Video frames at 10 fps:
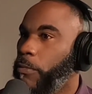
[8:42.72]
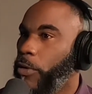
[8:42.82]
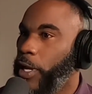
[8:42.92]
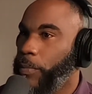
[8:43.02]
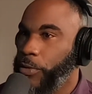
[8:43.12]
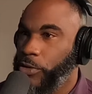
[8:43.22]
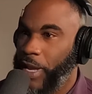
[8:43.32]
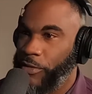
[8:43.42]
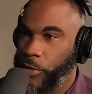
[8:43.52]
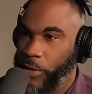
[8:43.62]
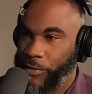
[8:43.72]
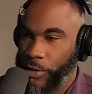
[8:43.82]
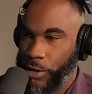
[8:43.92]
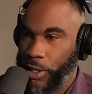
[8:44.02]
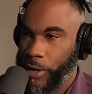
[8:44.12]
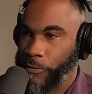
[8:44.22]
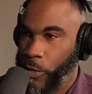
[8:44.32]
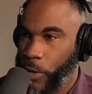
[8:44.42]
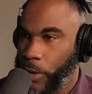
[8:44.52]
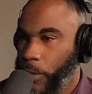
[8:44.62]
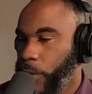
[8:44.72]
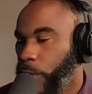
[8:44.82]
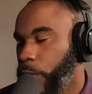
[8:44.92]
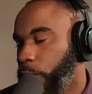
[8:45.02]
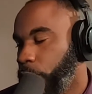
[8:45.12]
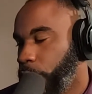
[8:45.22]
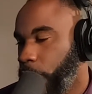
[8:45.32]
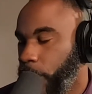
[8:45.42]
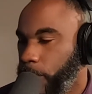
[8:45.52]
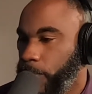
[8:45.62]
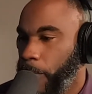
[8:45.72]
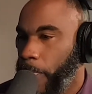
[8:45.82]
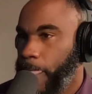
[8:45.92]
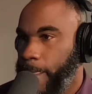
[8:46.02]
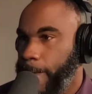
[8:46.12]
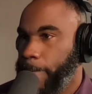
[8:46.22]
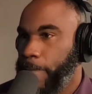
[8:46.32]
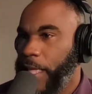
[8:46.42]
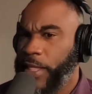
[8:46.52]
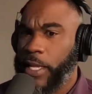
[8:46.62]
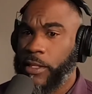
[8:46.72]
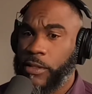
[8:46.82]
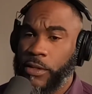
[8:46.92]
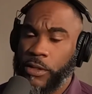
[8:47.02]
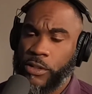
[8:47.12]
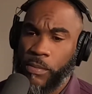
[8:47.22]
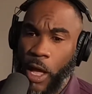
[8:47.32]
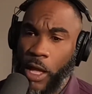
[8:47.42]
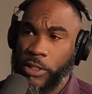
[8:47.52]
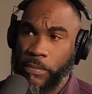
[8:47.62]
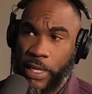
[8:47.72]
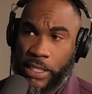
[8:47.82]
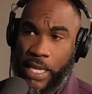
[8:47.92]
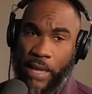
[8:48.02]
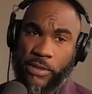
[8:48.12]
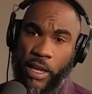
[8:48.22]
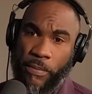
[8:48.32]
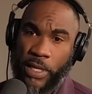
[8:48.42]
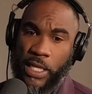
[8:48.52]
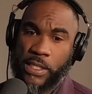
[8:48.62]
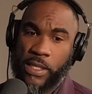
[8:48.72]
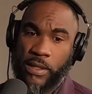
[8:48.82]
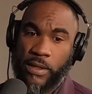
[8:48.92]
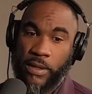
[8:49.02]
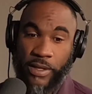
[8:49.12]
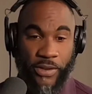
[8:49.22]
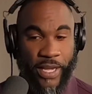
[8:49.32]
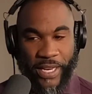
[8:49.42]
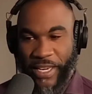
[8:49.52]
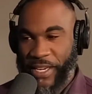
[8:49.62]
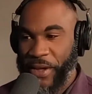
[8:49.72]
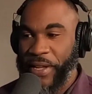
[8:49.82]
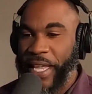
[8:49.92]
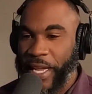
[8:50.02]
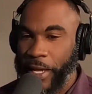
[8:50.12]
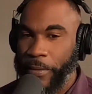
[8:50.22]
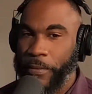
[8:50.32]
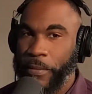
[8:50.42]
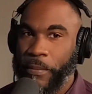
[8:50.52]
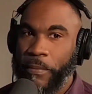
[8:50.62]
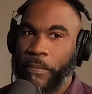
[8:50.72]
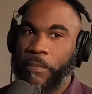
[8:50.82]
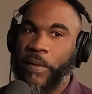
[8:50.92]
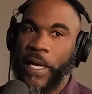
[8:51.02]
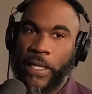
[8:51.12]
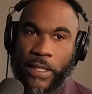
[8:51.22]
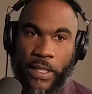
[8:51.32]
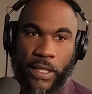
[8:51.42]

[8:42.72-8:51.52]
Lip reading: will help you drive the revenue you're looking for. So, yep. And then the small to mid-sized companies either get it or don't get it, but